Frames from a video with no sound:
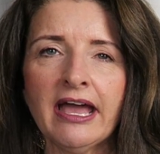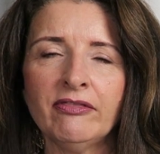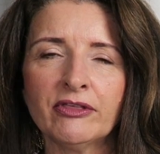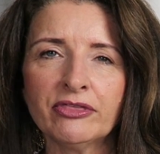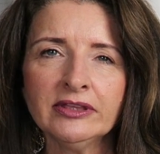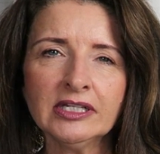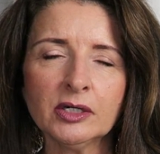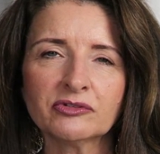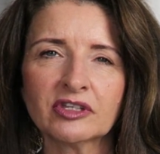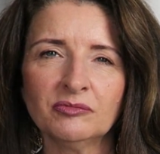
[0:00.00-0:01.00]
And the thing that
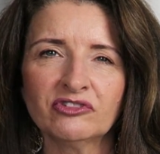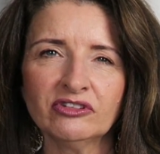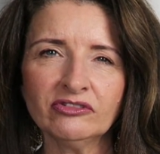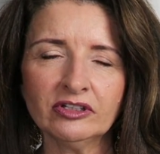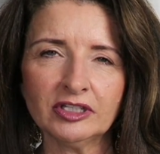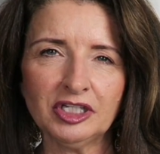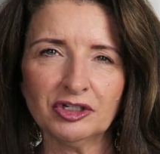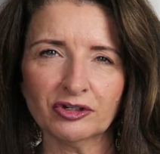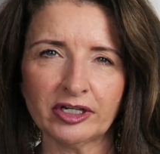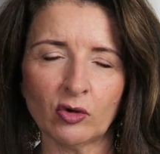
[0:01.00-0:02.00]
I was consistently
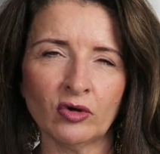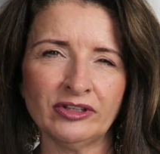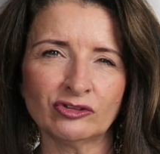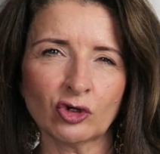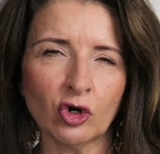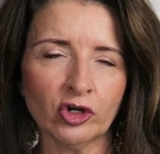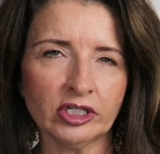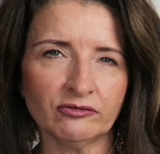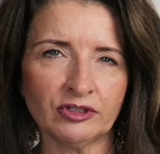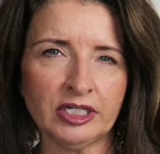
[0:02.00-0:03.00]
hearing on
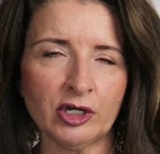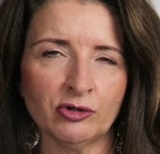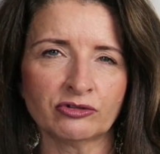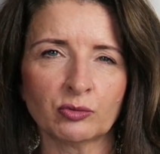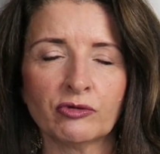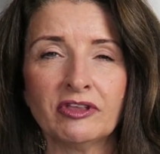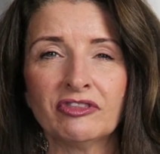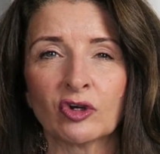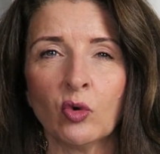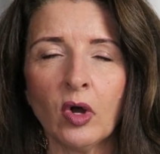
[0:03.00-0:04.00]
Target videos were
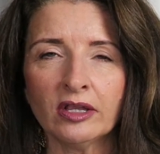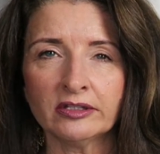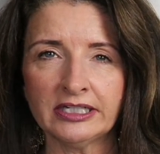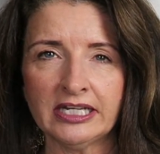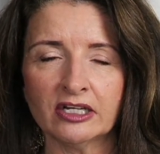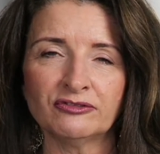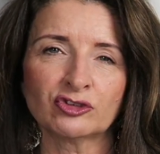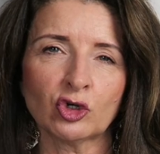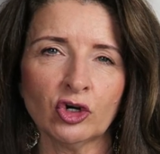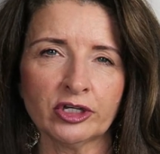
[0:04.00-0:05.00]
that the quality
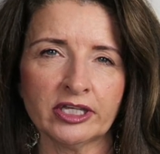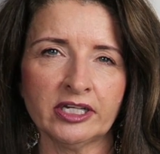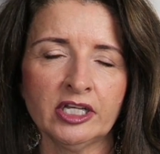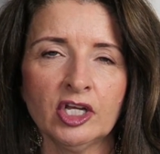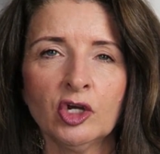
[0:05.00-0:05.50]
of Target